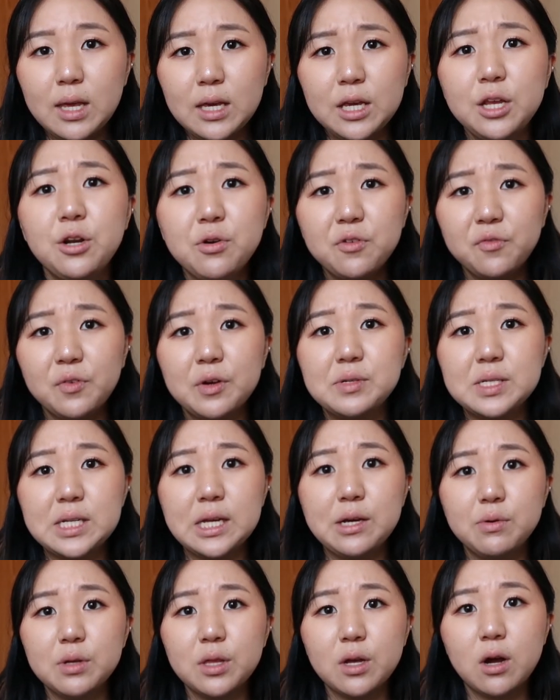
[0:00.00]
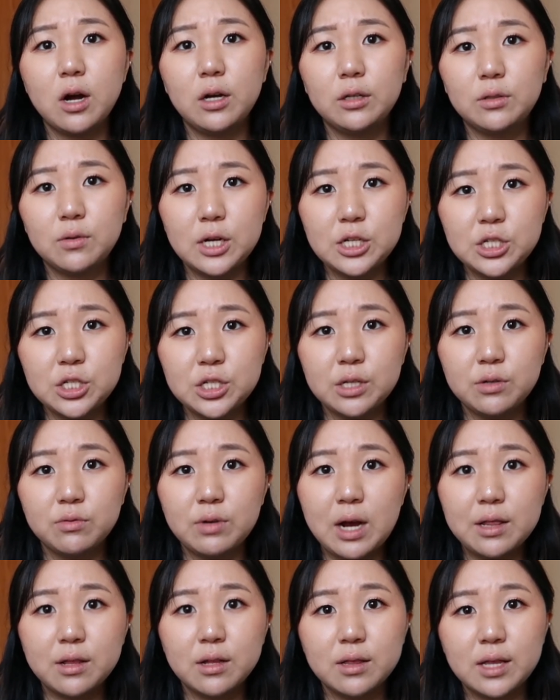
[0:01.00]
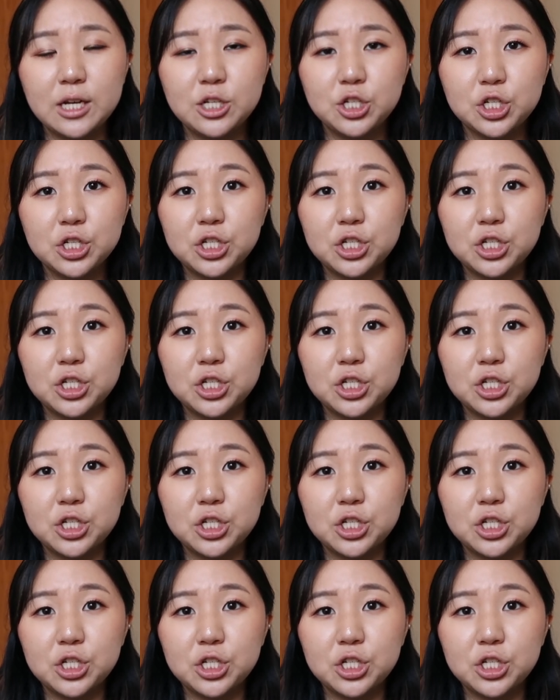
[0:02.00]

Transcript: you know, if I was hit with a hard question, rather than